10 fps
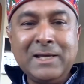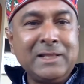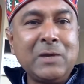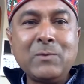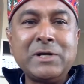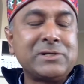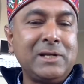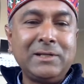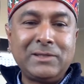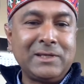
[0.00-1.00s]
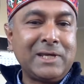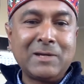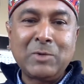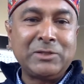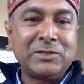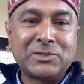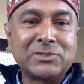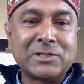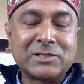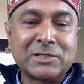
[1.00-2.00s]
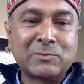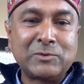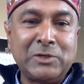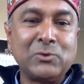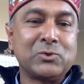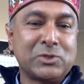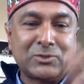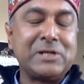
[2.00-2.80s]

they weren't really thinking about these distinctions between oceans.